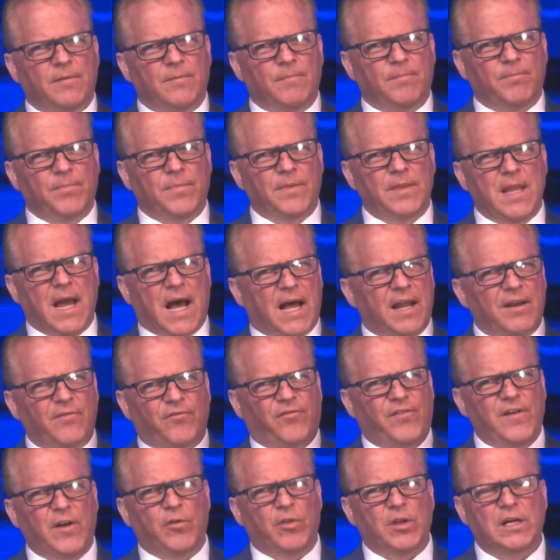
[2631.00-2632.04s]
not
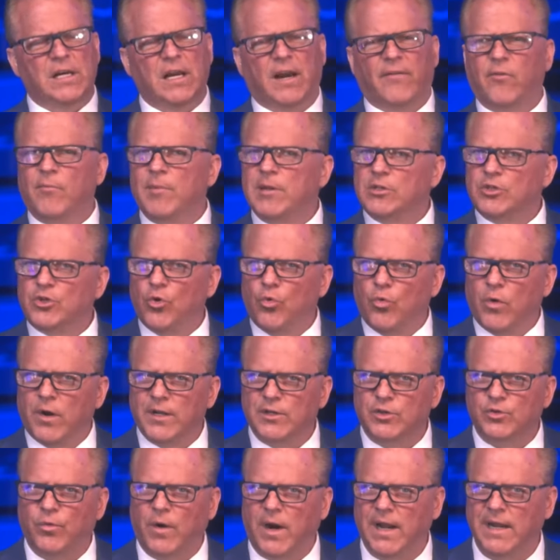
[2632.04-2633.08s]
fear the government, do what
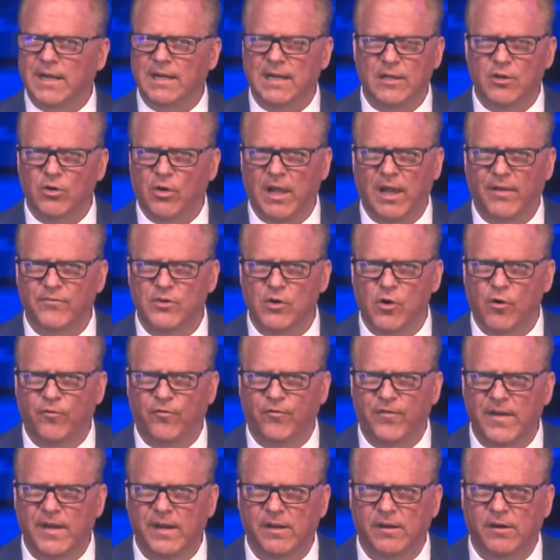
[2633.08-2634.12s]
is right, and you'll have no
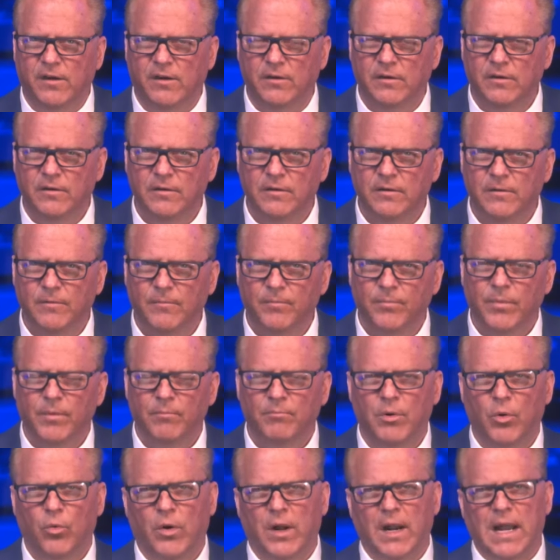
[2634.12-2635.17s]
fear.
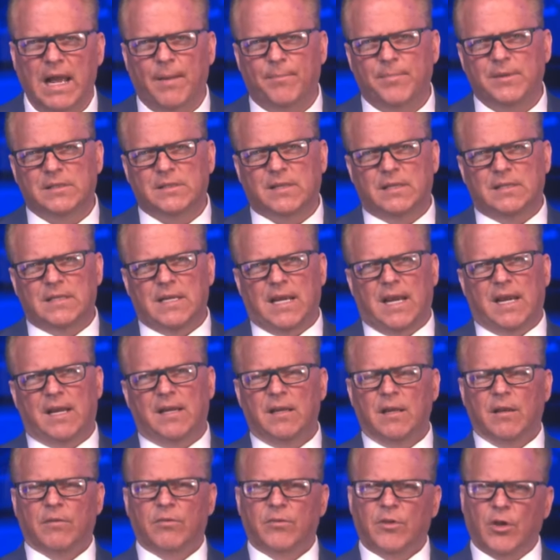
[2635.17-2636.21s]
But what happens
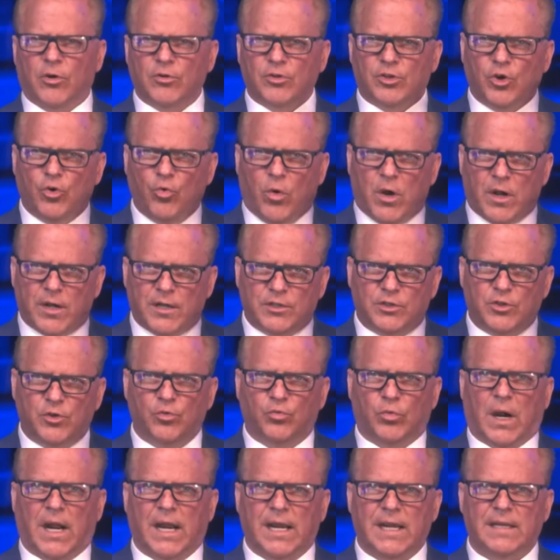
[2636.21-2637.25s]
today? Those who want to do
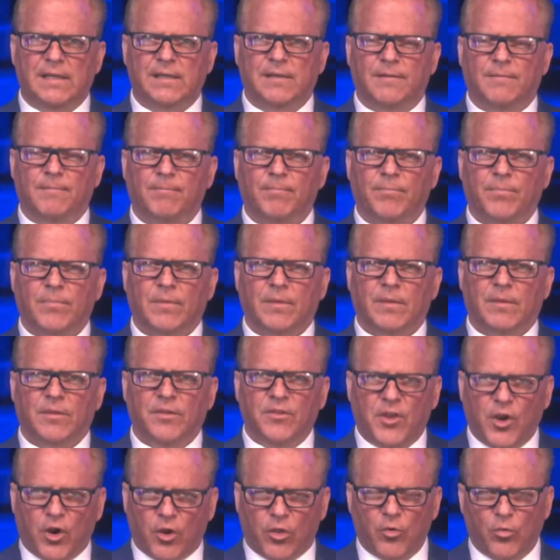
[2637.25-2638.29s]
right,
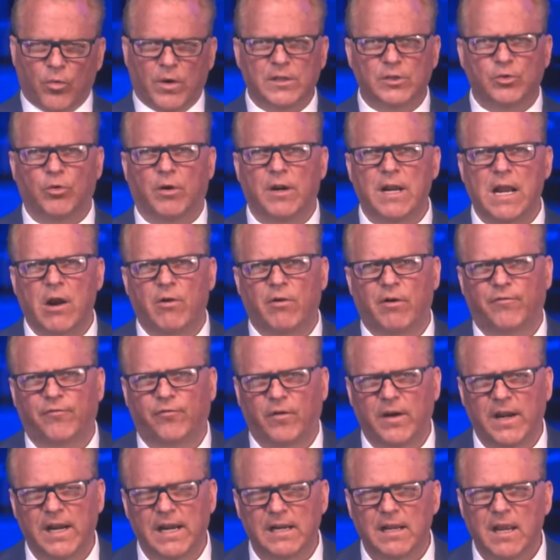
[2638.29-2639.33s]
they're the ones who are now
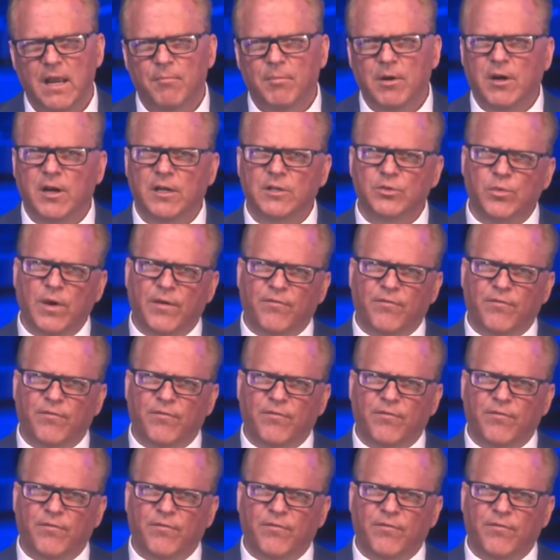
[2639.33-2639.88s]
afraid because we've